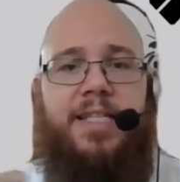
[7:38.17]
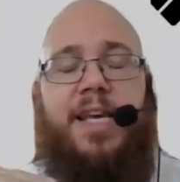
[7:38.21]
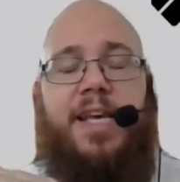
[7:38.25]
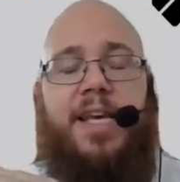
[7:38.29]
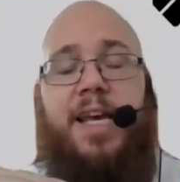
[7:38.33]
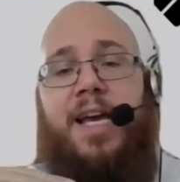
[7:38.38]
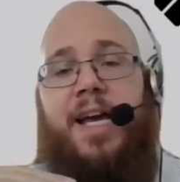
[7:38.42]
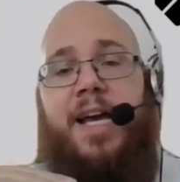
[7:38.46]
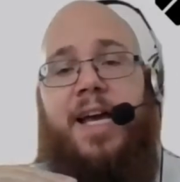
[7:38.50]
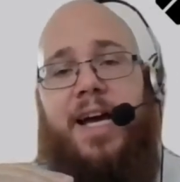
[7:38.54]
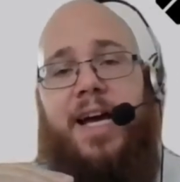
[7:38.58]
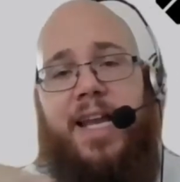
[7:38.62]

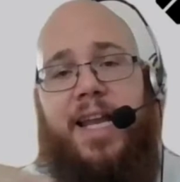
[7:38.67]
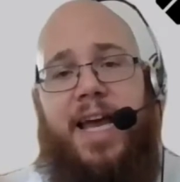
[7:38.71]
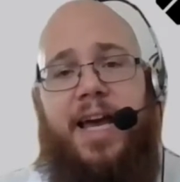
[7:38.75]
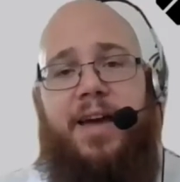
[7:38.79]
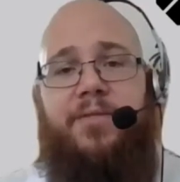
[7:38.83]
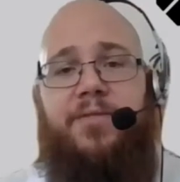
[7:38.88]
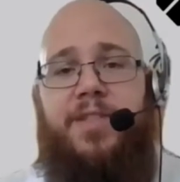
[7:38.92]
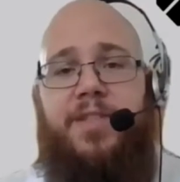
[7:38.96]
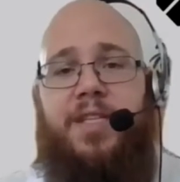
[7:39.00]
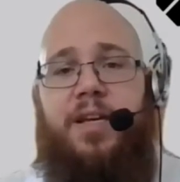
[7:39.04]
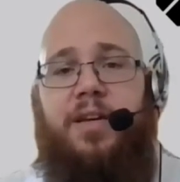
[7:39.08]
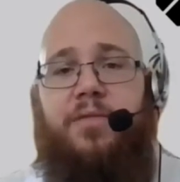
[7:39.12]
and have
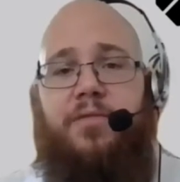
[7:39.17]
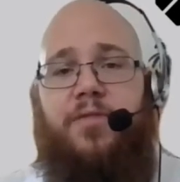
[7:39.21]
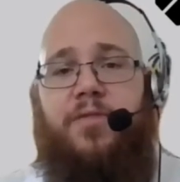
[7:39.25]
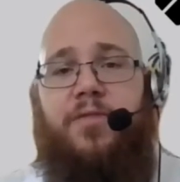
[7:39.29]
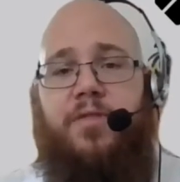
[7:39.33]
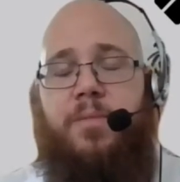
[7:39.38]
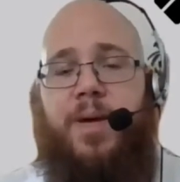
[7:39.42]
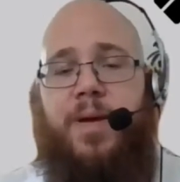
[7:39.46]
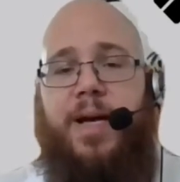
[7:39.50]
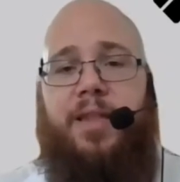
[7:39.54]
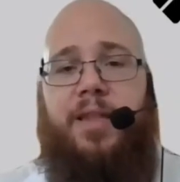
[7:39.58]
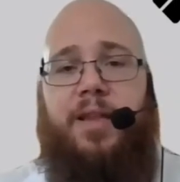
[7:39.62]
done for
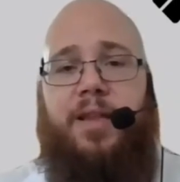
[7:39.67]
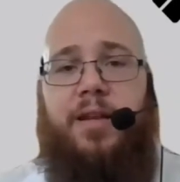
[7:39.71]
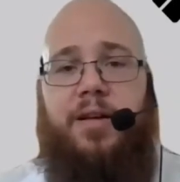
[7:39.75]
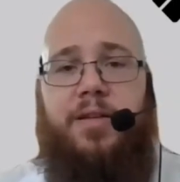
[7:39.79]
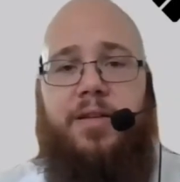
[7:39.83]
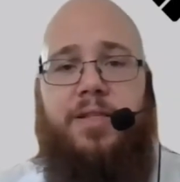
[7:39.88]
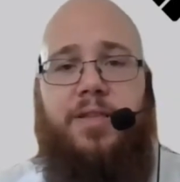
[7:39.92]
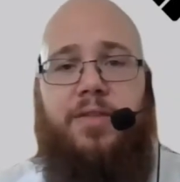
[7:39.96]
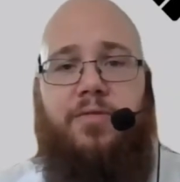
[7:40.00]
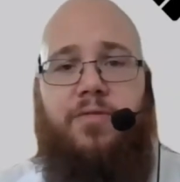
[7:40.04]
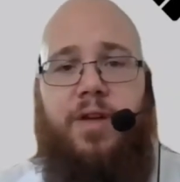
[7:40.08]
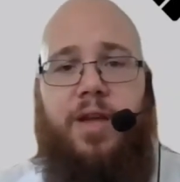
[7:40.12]
about the
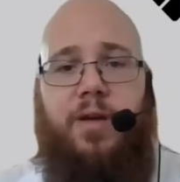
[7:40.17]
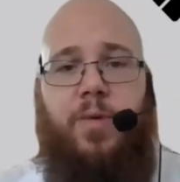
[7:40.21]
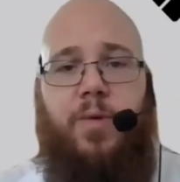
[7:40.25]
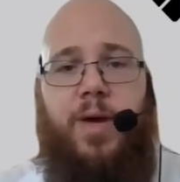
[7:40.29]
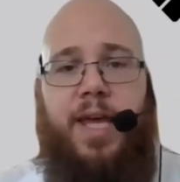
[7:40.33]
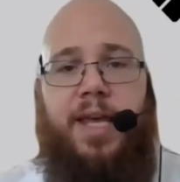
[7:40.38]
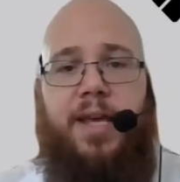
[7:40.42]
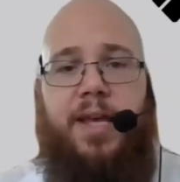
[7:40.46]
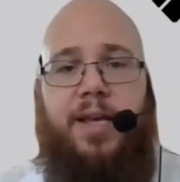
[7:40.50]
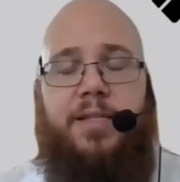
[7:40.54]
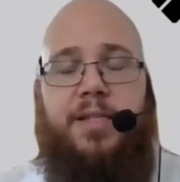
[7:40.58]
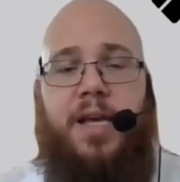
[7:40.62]
last 3
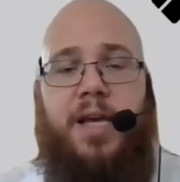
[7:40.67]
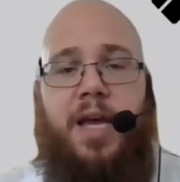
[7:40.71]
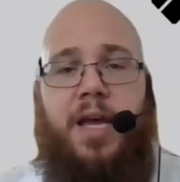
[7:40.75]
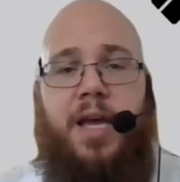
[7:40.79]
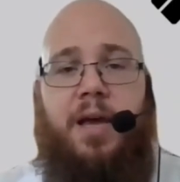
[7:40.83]
weeks.